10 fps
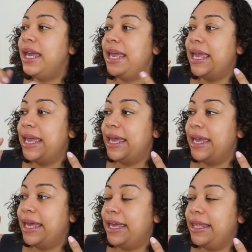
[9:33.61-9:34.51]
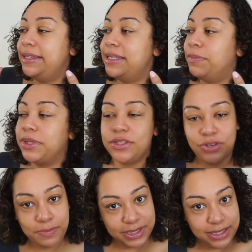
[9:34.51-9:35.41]
And I put the
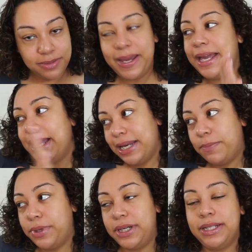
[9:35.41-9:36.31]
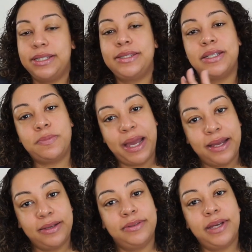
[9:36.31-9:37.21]
strap inside the bag and I put it in its dust
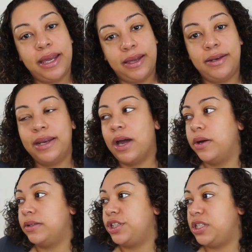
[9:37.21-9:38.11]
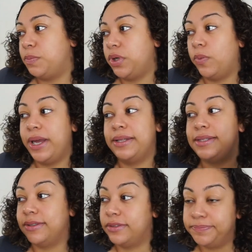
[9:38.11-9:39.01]
bag. And now she's put away
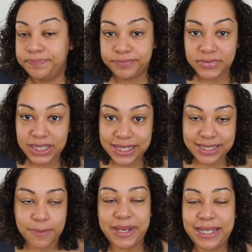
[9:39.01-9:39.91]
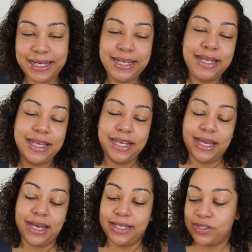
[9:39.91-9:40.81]
until the next time I need it.
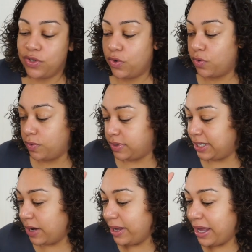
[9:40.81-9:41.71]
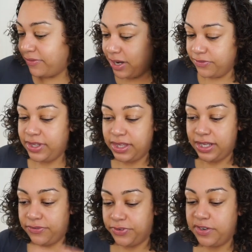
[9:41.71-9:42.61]
So now I have everything
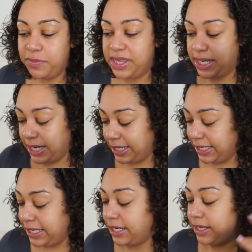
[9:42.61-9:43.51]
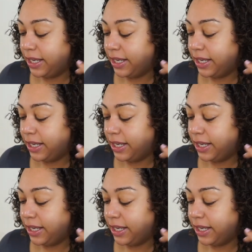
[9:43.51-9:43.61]
in front of me that I need.